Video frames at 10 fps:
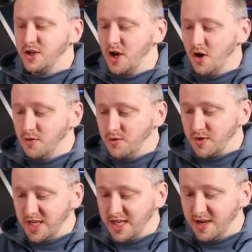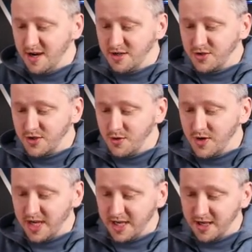you know, we are
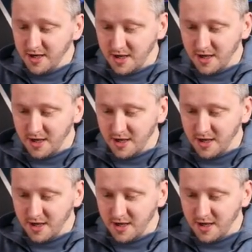doing